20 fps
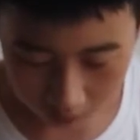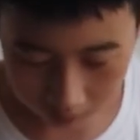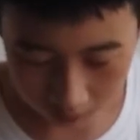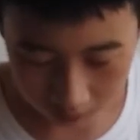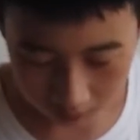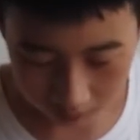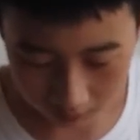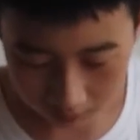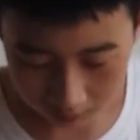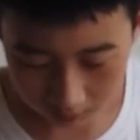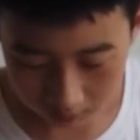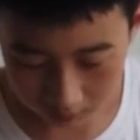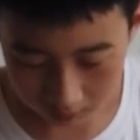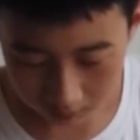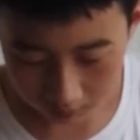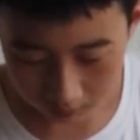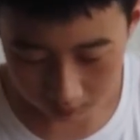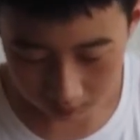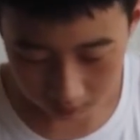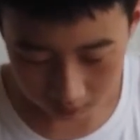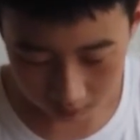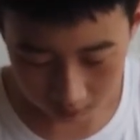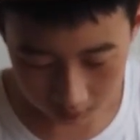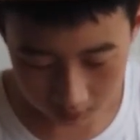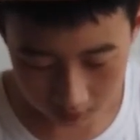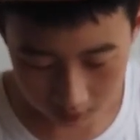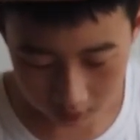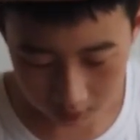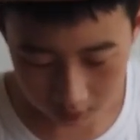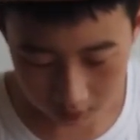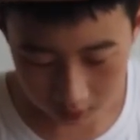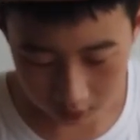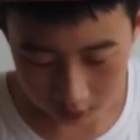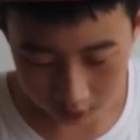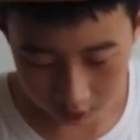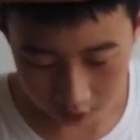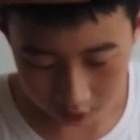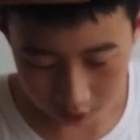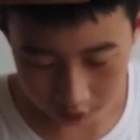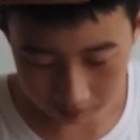it like that.
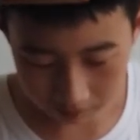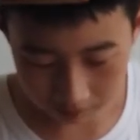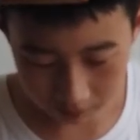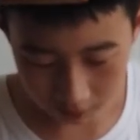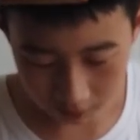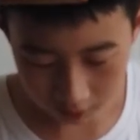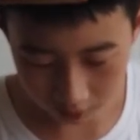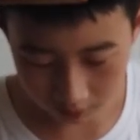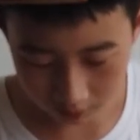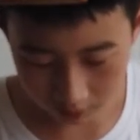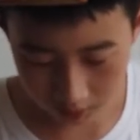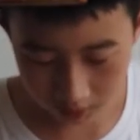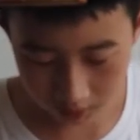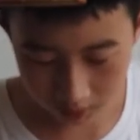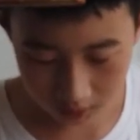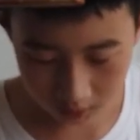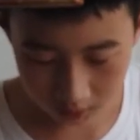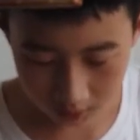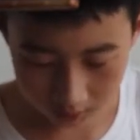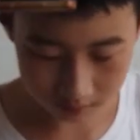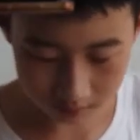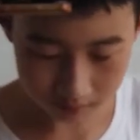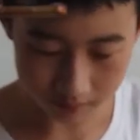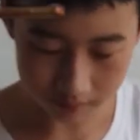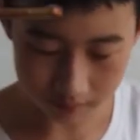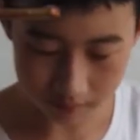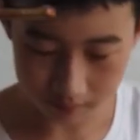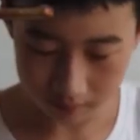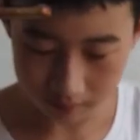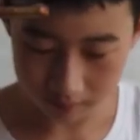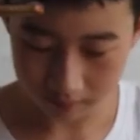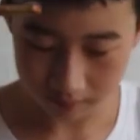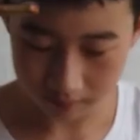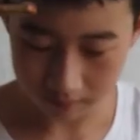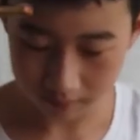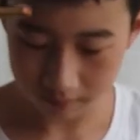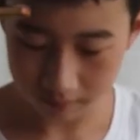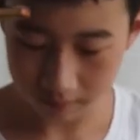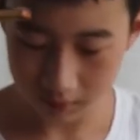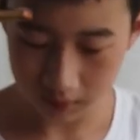Should be okay.
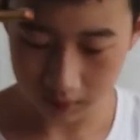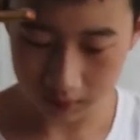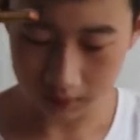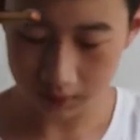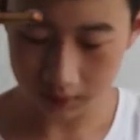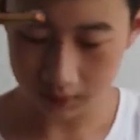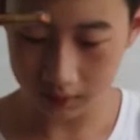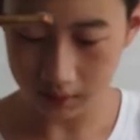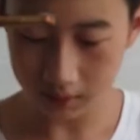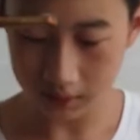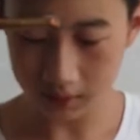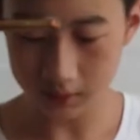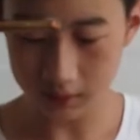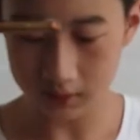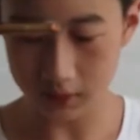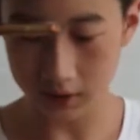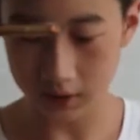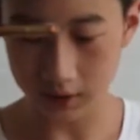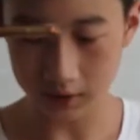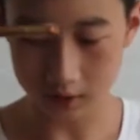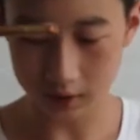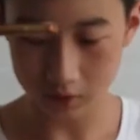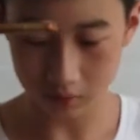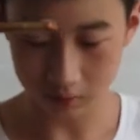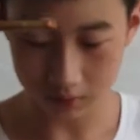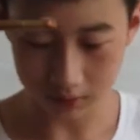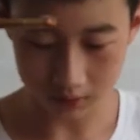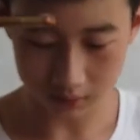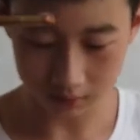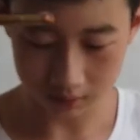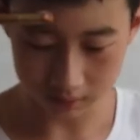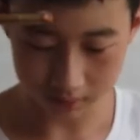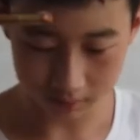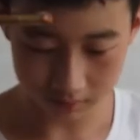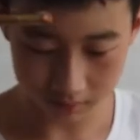And the other side as well.